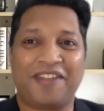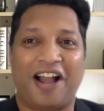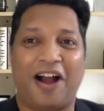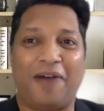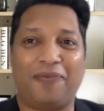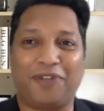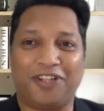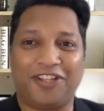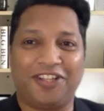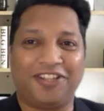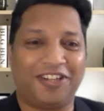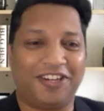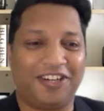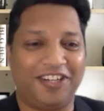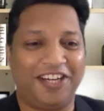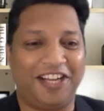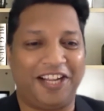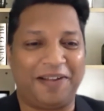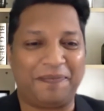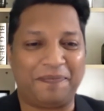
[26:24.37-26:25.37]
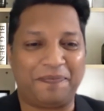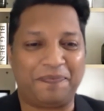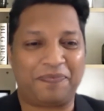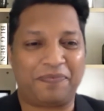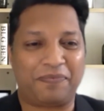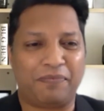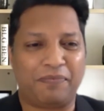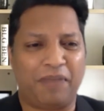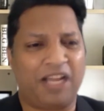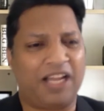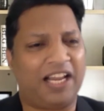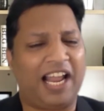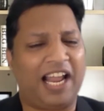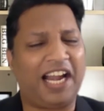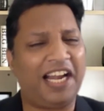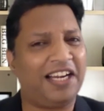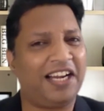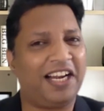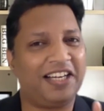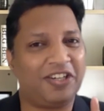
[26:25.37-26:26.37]
After the third day, my
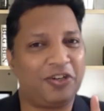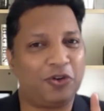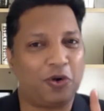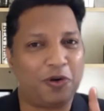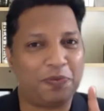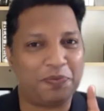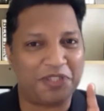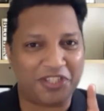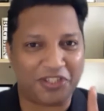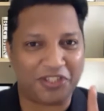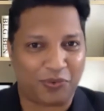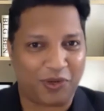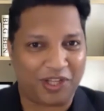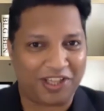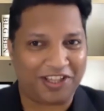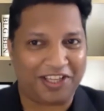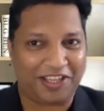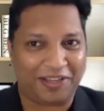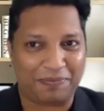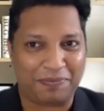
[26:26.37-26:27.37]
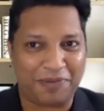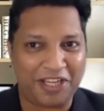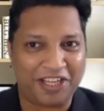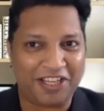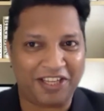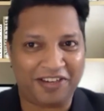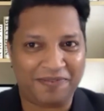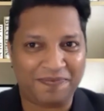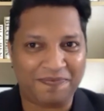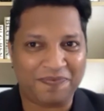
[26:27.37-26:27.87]
client had told me just one thing. Here,